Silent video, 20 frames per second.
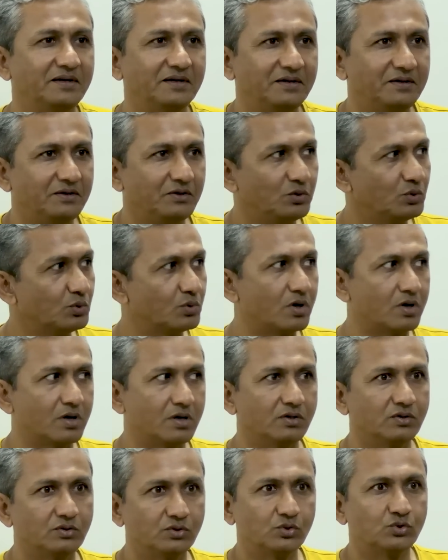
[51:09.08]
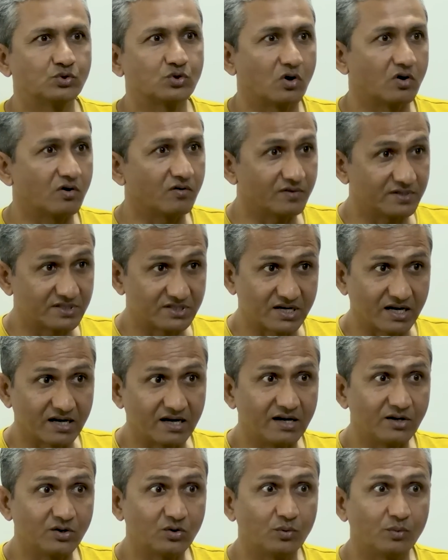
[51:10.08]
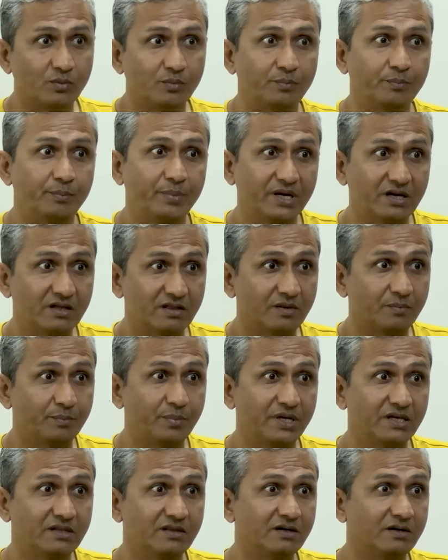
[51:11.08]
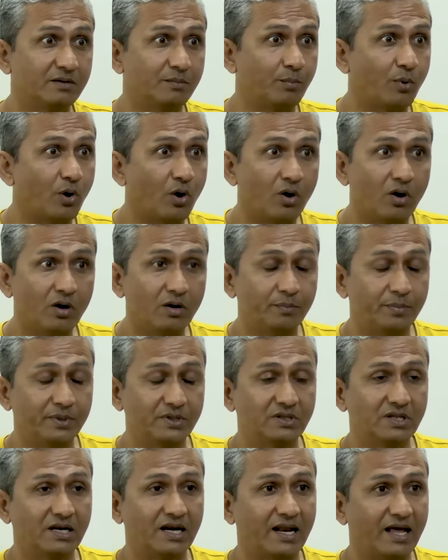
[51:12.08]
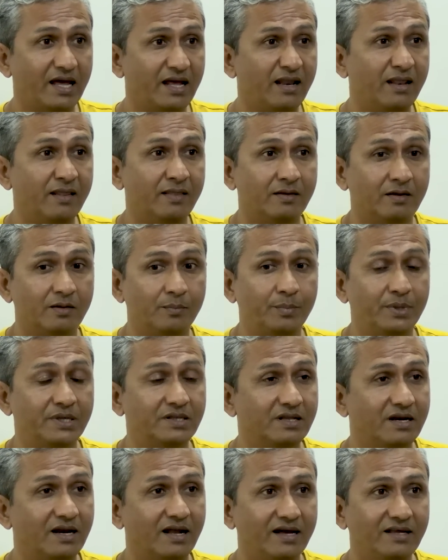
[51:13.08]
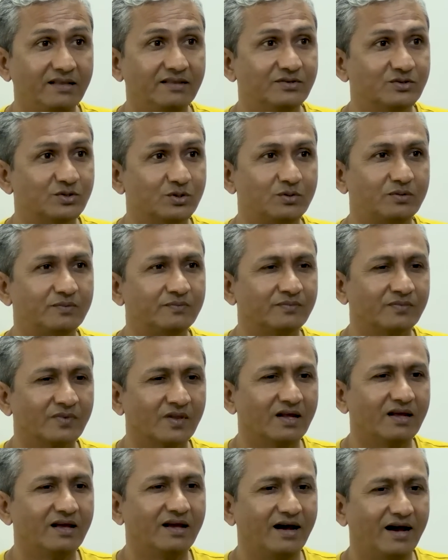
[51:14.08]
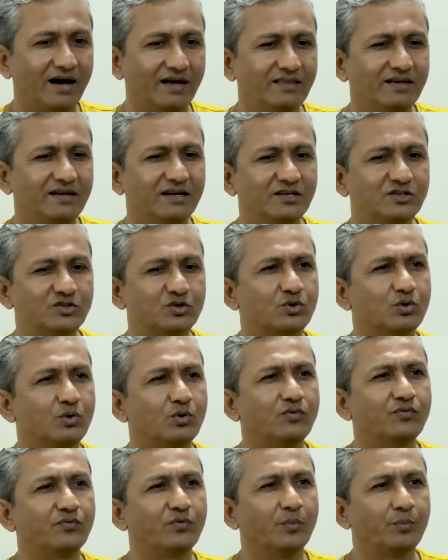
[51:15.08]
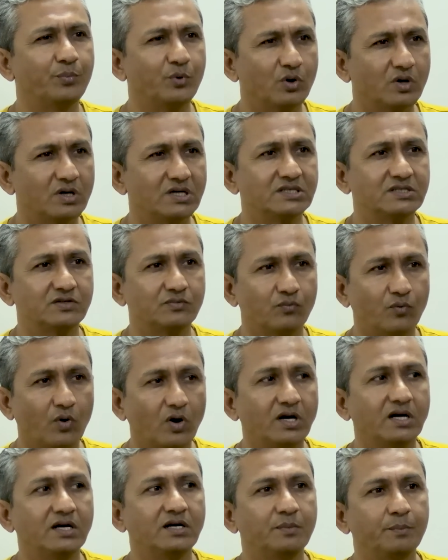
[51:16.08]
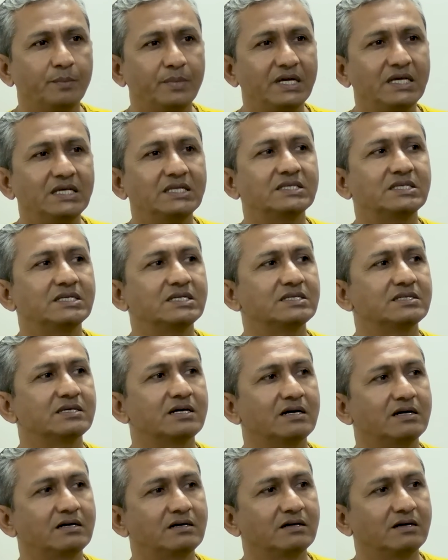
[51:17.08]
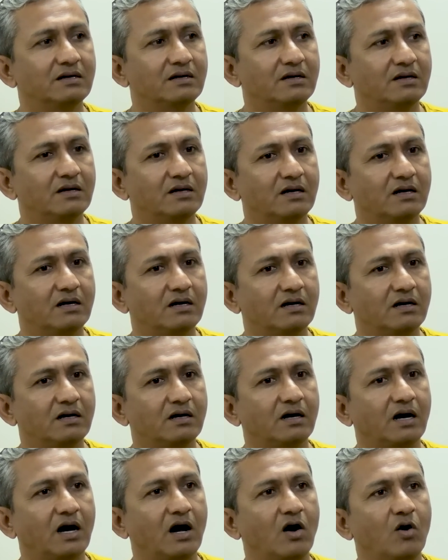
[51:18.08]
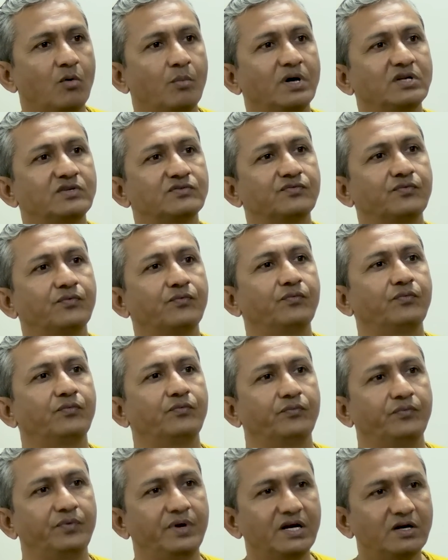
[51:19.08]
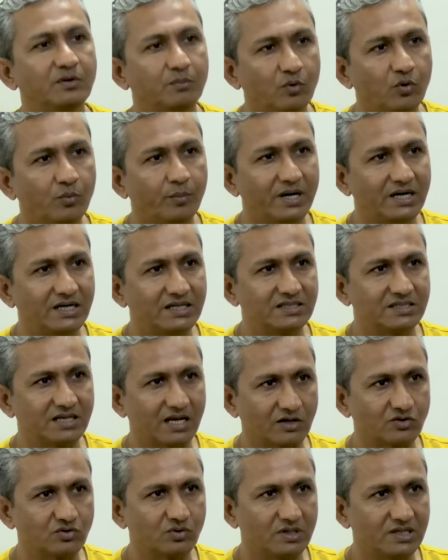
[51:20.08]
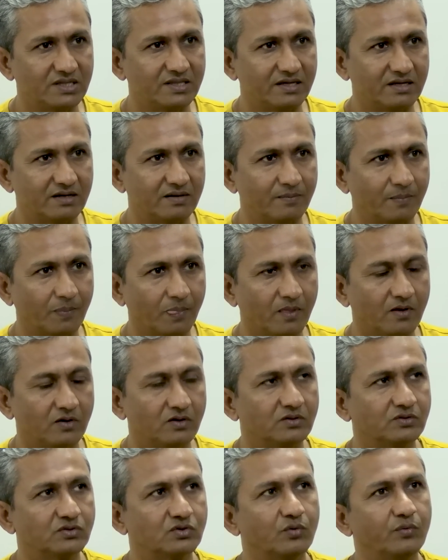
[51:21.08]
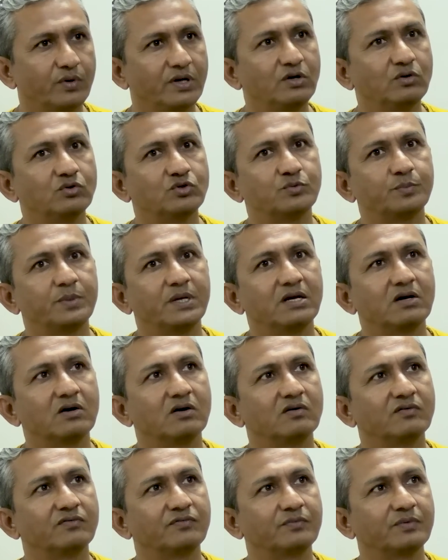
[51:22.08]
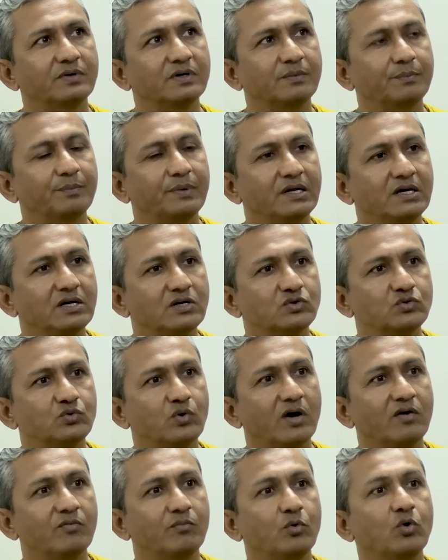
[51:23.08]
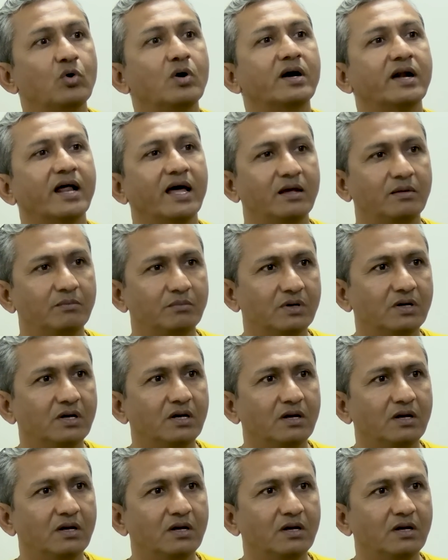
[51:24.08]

you sort of are struggling to pick the ball, pick the length, pick the line. So I think it's good for purists. What it means is that how much feet movement is actually there. So when you speak of players who have more time,